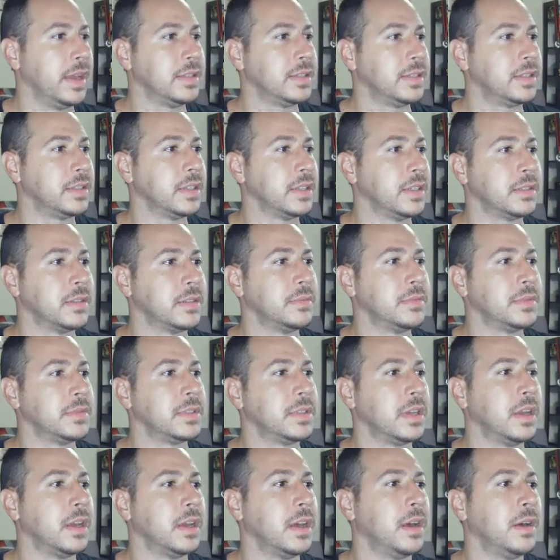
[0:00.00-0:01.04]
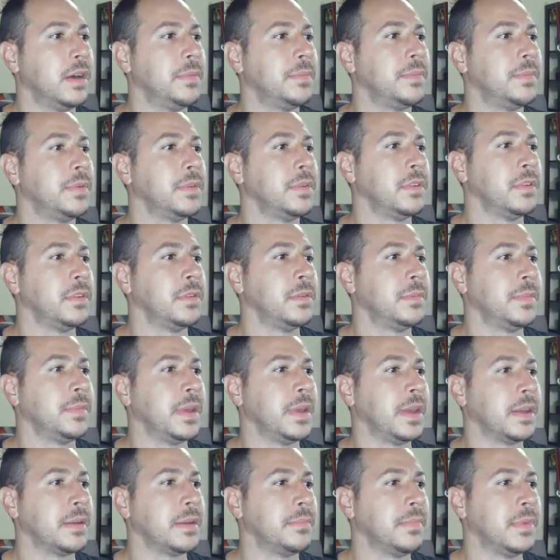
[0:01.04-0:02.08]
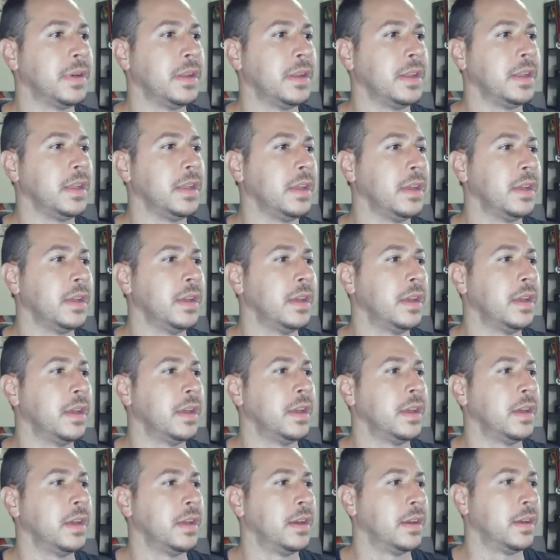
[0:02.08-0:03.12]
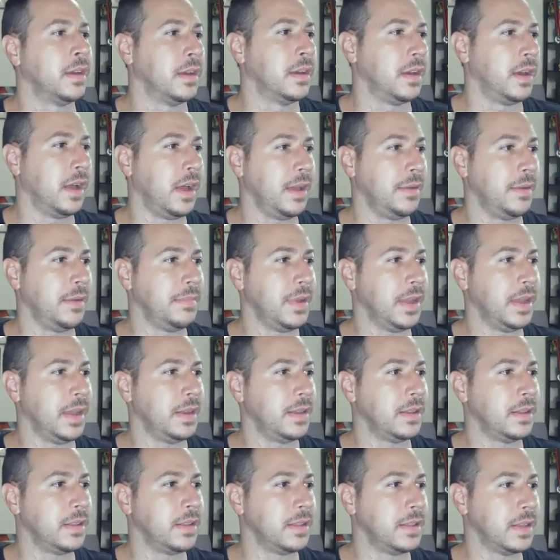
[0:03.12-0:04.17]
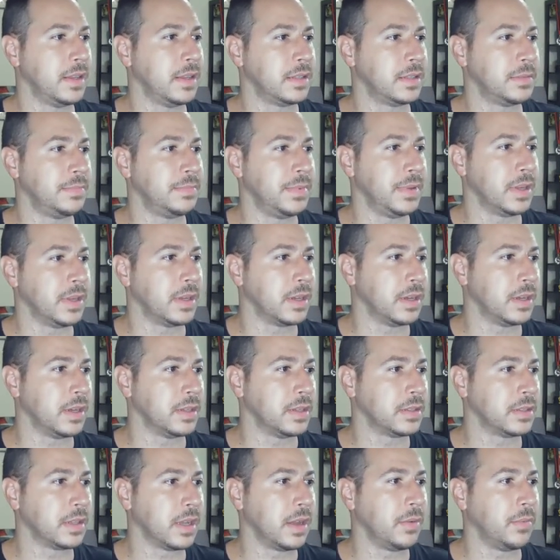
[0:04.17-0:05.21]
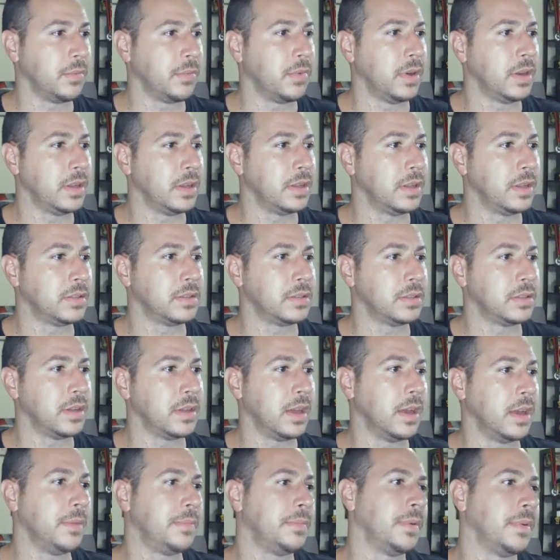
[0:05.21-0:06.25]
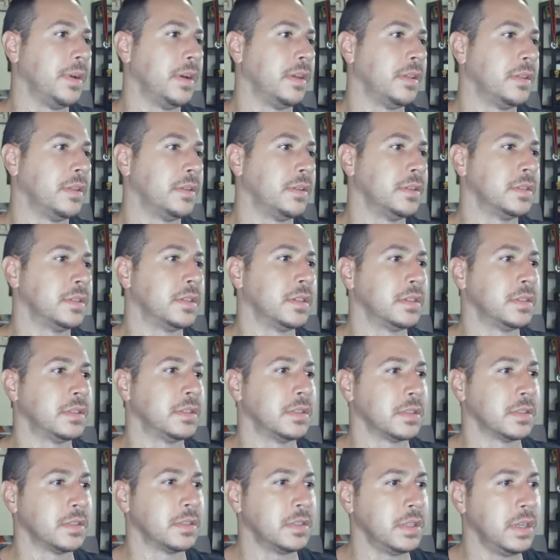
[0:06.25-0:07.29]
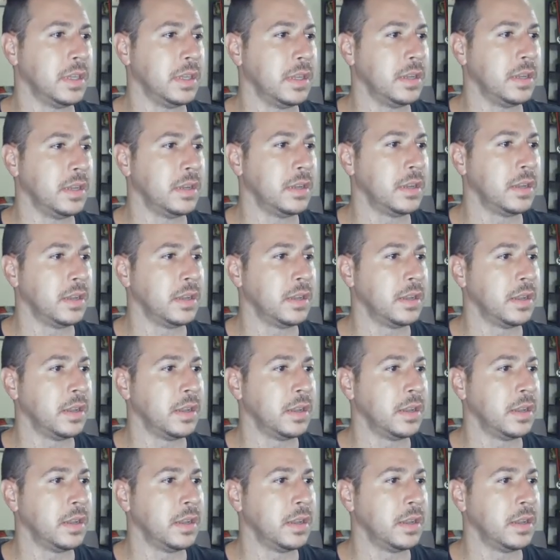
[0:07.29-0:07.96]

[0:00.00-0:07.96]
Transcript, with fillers: a system to help you make money. I made this because I wanted to help others succeed.